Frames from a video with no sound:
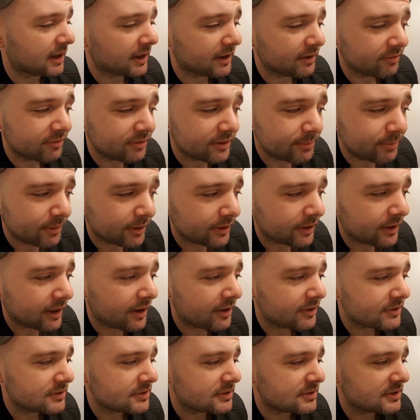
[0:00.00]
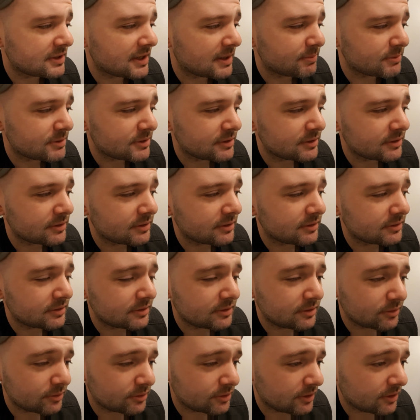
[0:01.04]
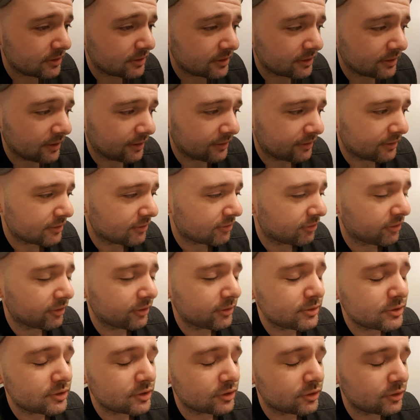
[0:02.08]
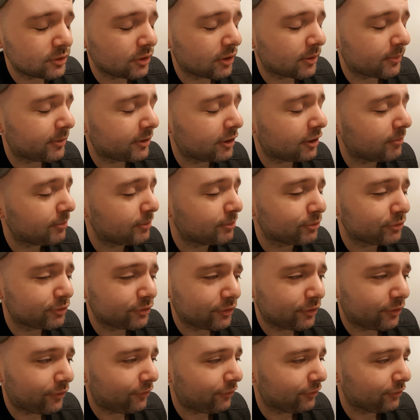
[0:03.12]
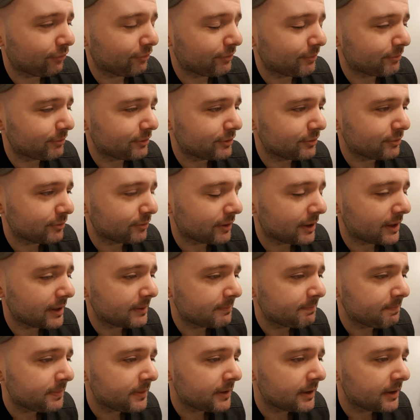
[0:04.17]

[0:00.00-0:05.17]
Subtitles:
Everybody has the same the solution to your problems. All of them do, right?